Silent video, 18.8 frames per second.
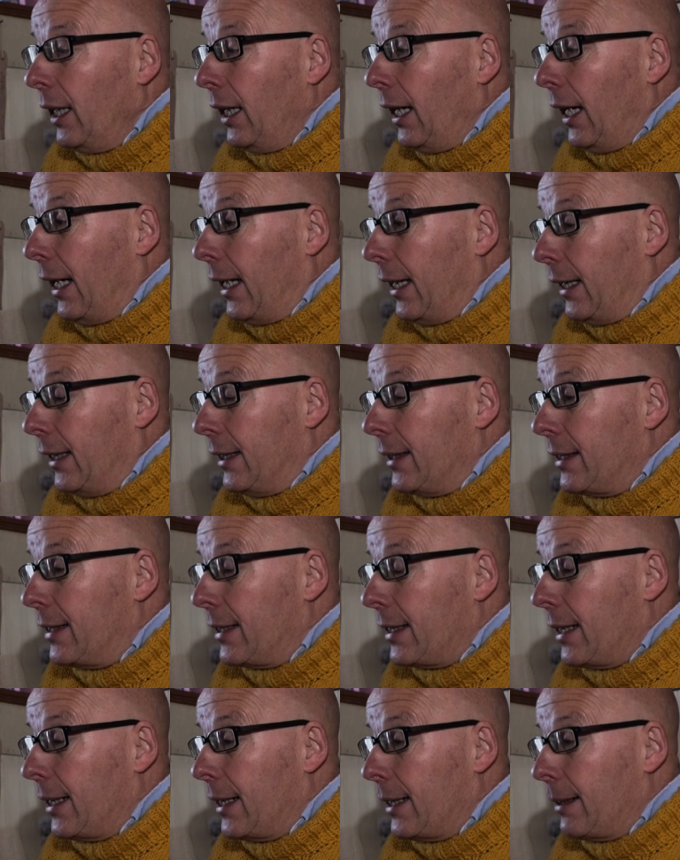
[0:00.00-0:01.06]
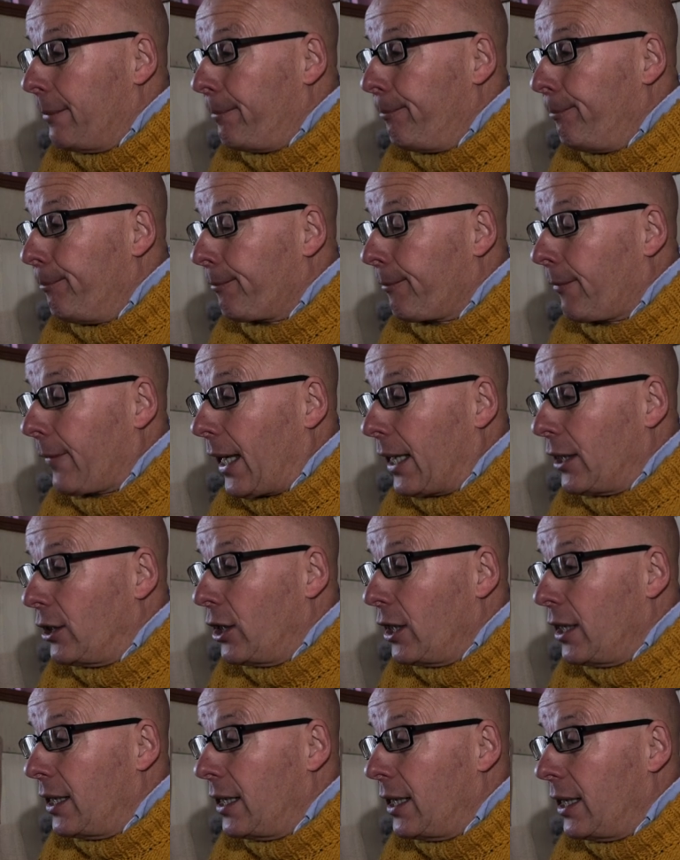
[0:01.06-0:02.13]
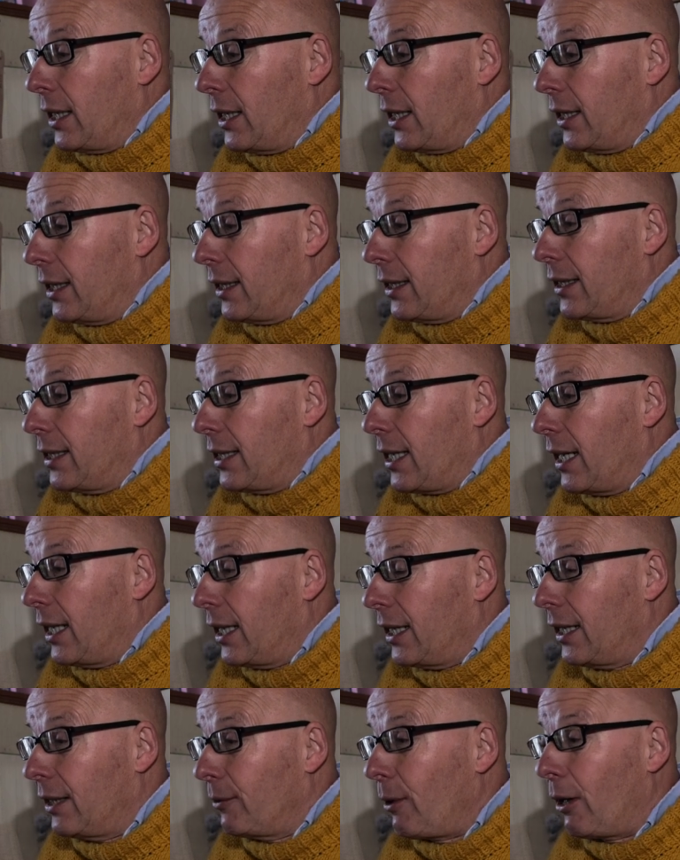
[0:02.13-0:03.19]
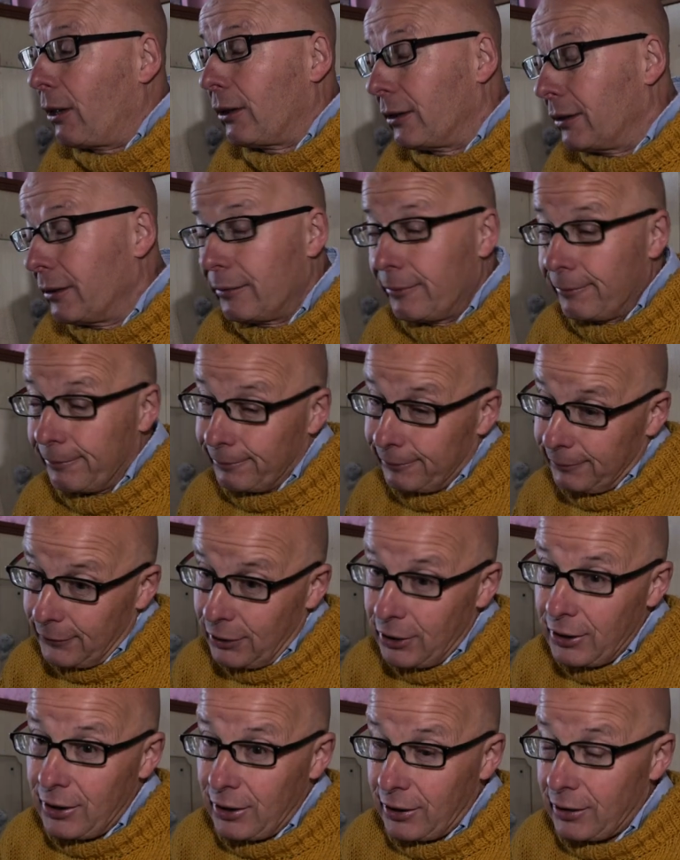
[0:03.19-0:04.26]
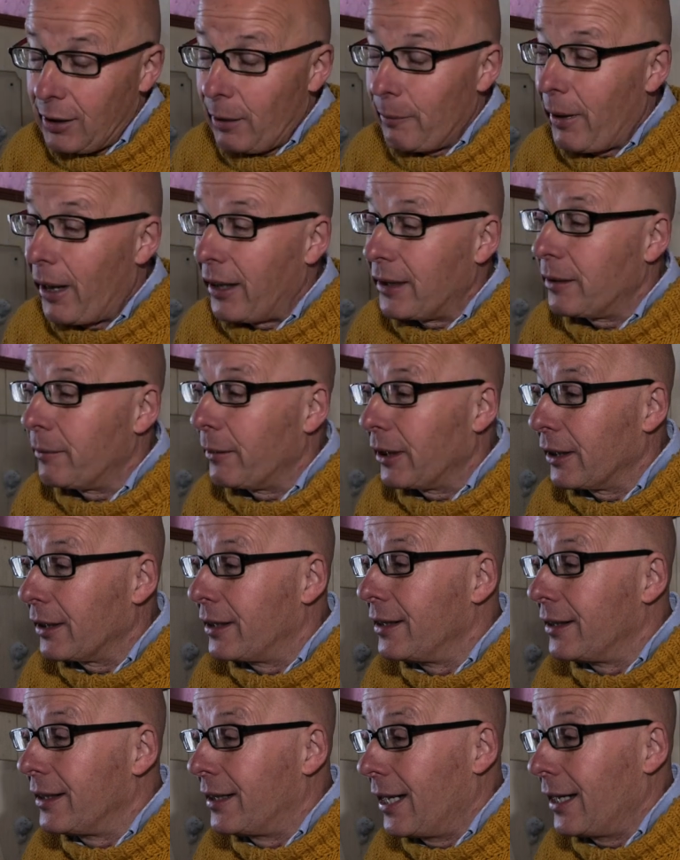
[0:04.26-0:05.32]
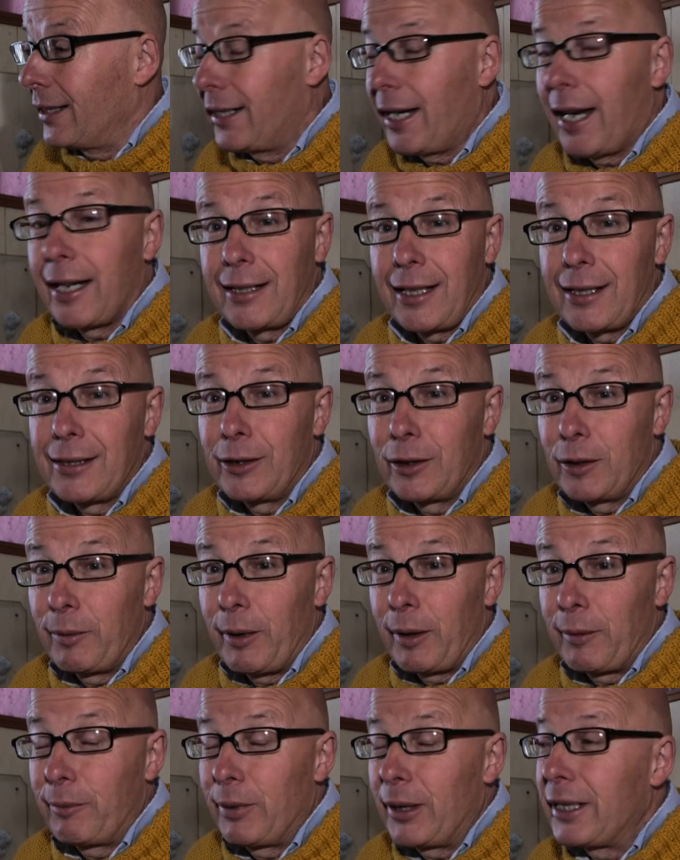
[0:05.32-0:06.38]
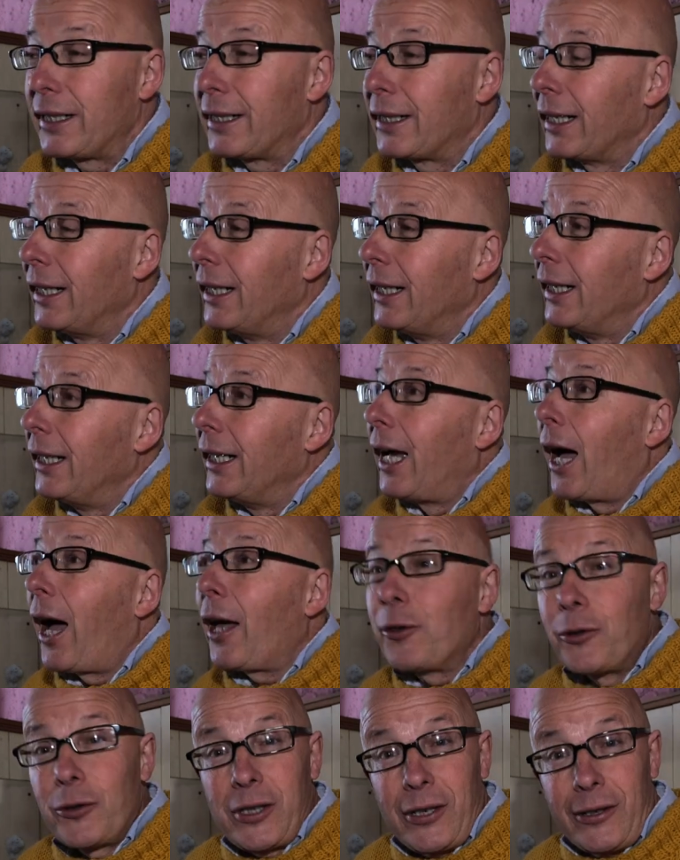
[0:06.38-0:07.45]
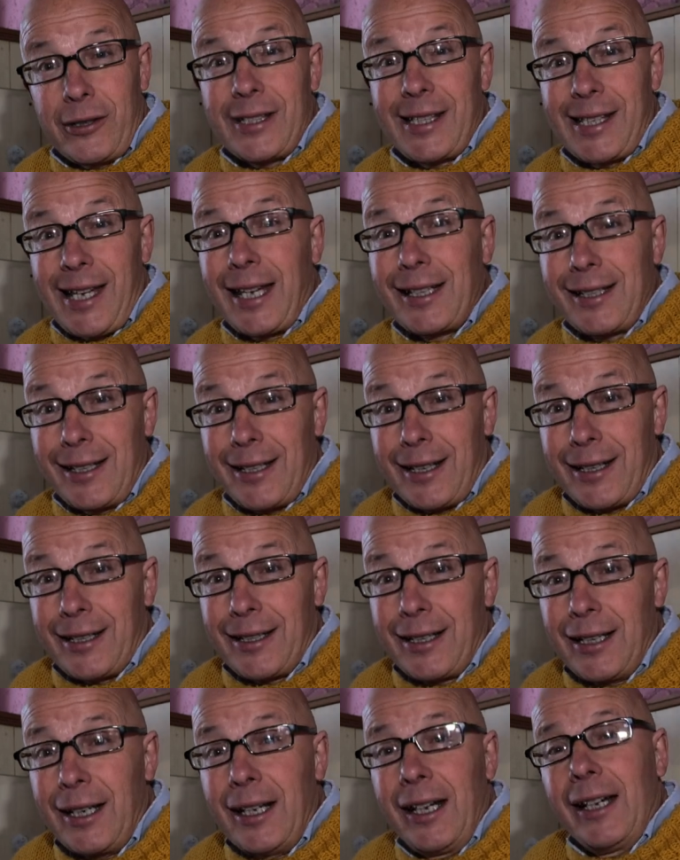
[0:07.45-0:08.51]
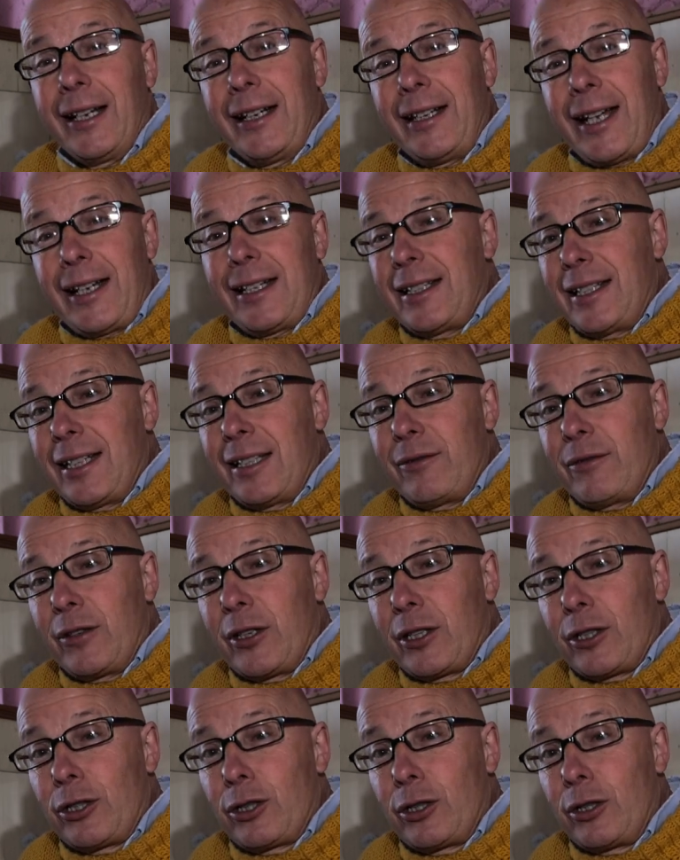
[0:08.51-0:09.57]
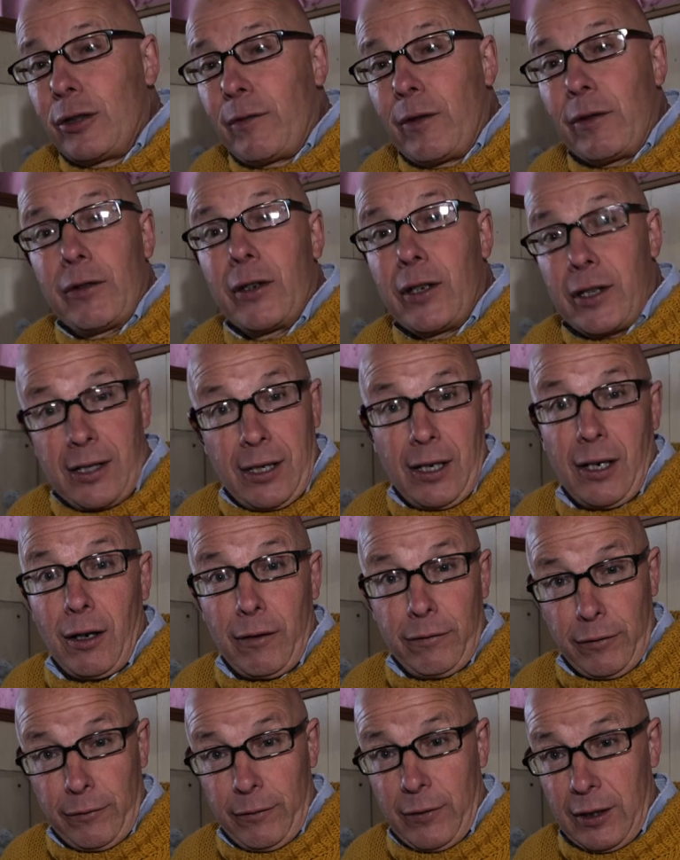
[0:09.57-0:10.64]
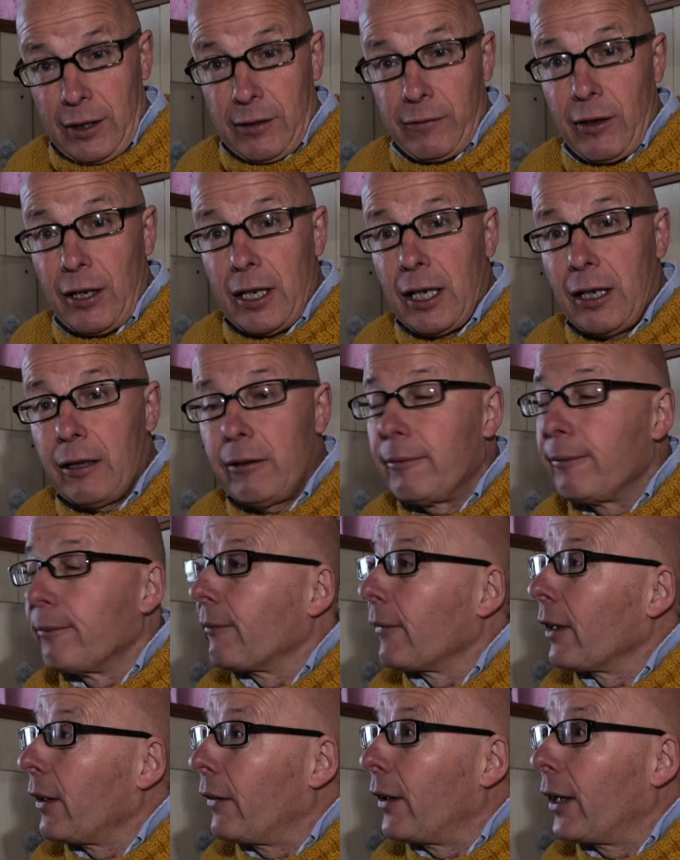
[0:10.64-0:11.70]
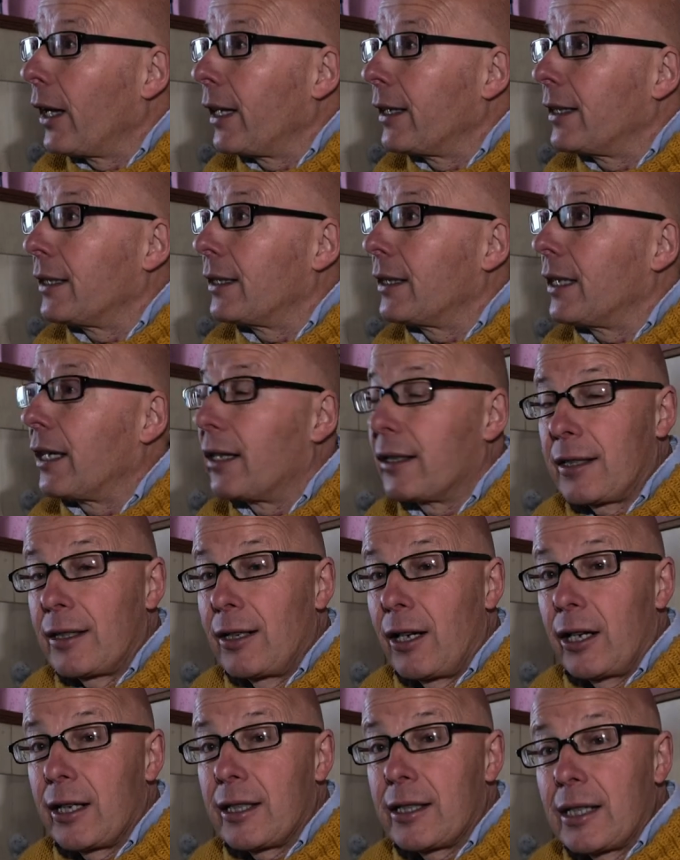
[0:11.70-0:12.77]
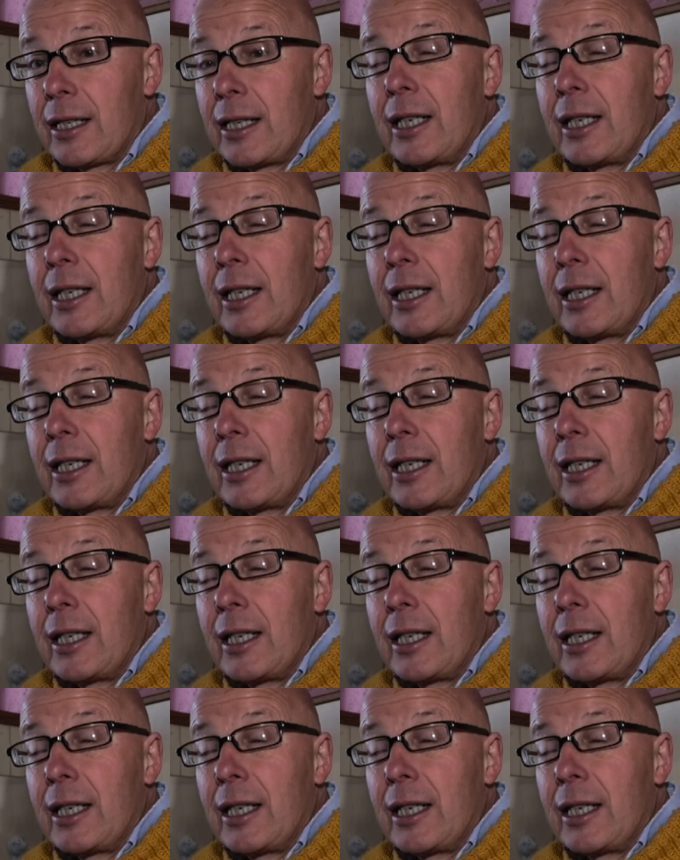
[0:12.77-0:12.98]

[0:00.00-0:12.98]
And she's just come back to me and said, yeah, it does look a bit bleak. I also had sent her an edited version of the first half of this video that I did last night.